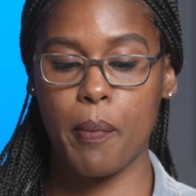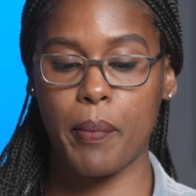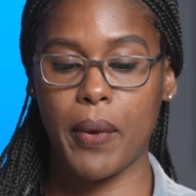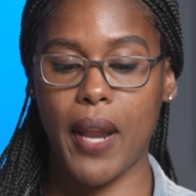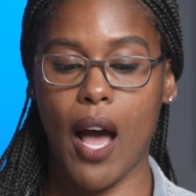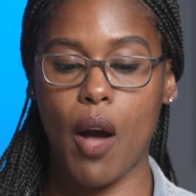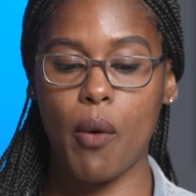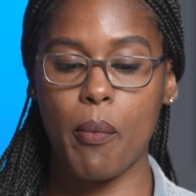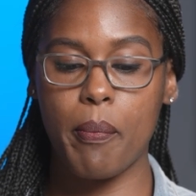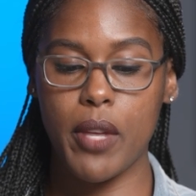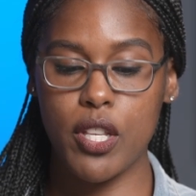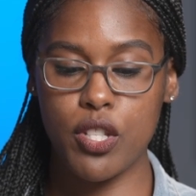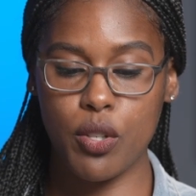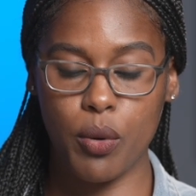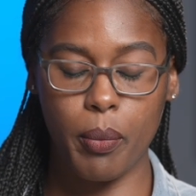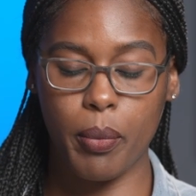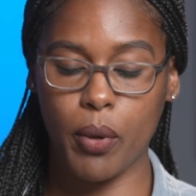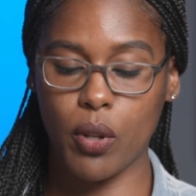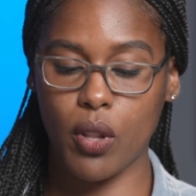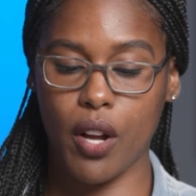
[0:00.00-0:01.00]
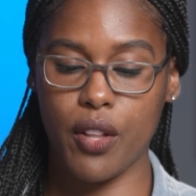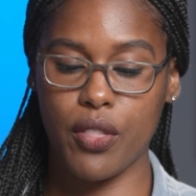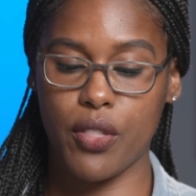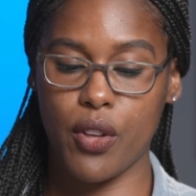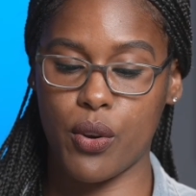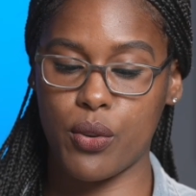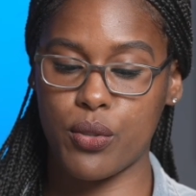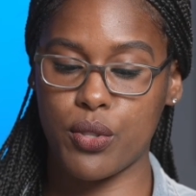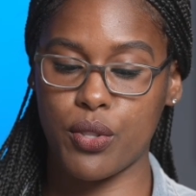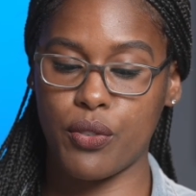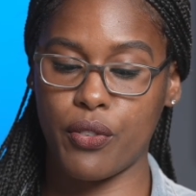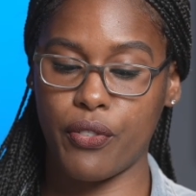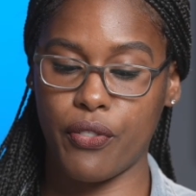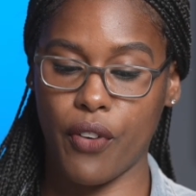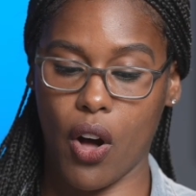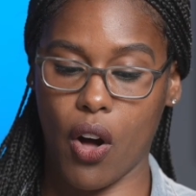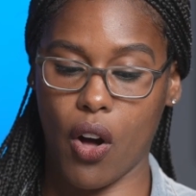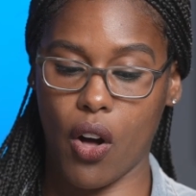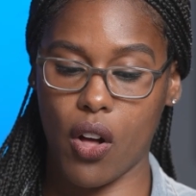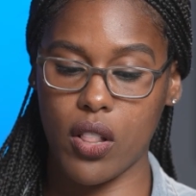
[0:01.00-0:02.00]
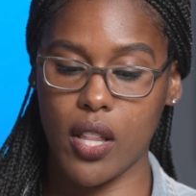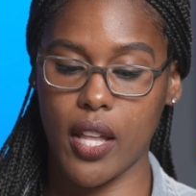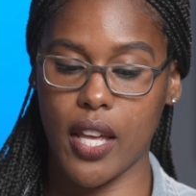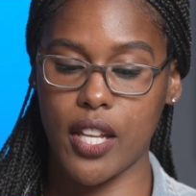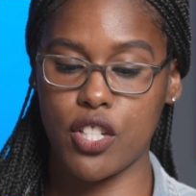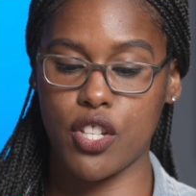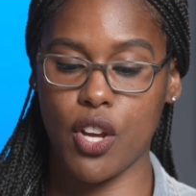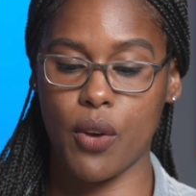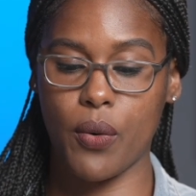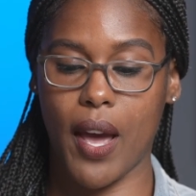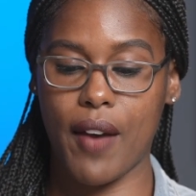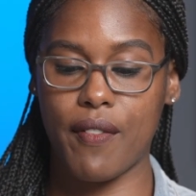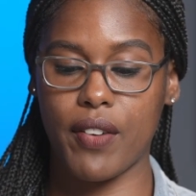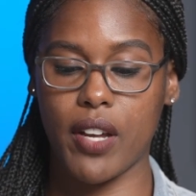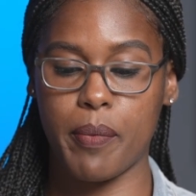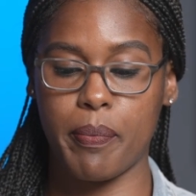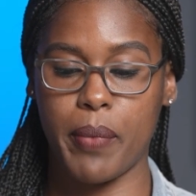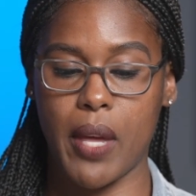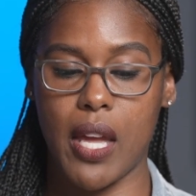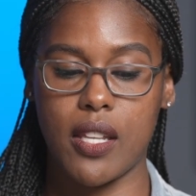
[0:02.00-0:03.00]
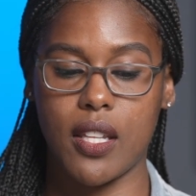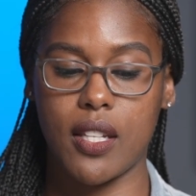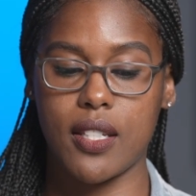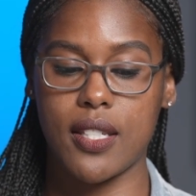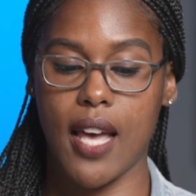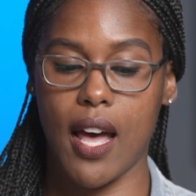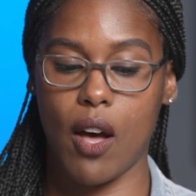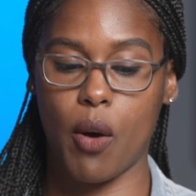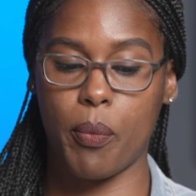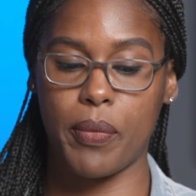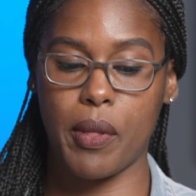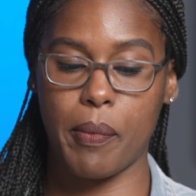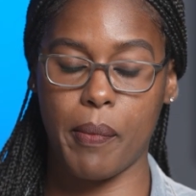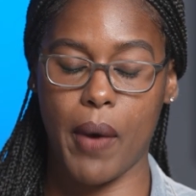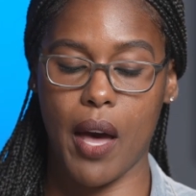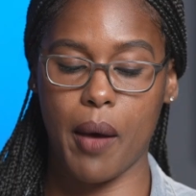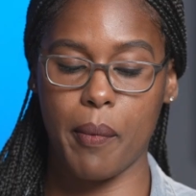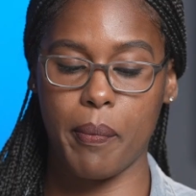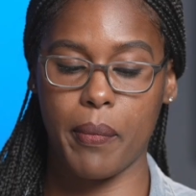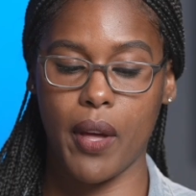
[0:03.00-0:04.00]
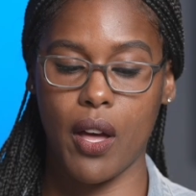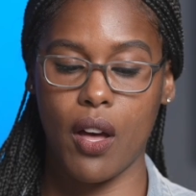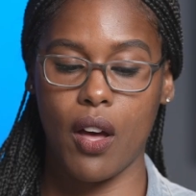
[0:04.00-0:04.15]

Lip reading: But how miserable are those who fall and don't have a companion to help them up.